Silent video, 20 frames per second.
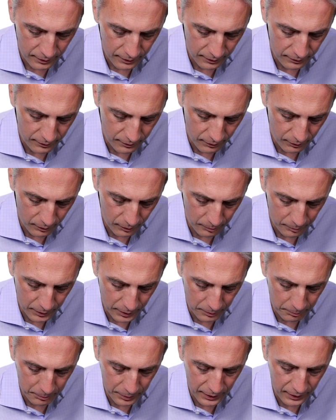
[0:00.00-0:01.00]
is going to
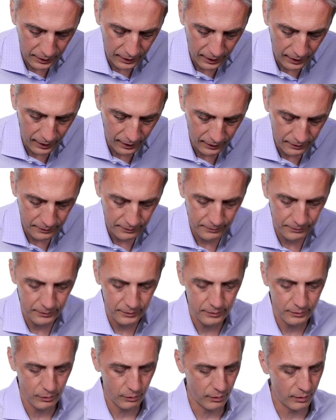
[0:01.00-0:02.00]
be p hat.
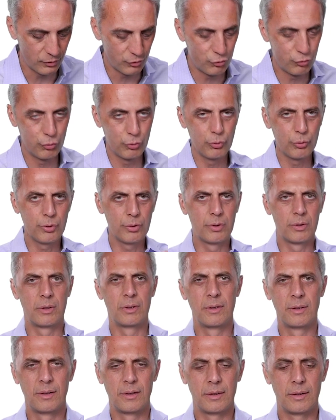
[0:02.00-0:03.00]
So the truth
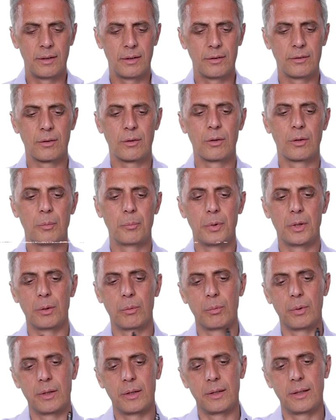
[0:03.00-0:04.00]
is going to be
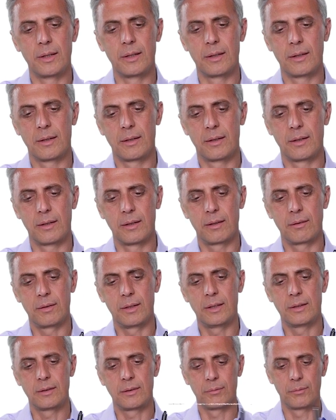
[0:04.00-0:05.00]
within the
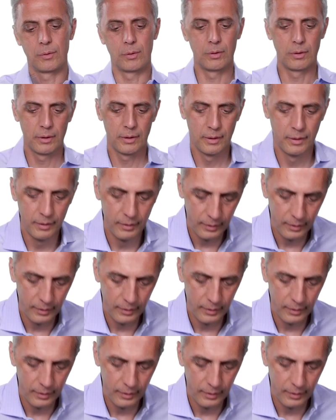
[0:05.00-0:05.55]
interval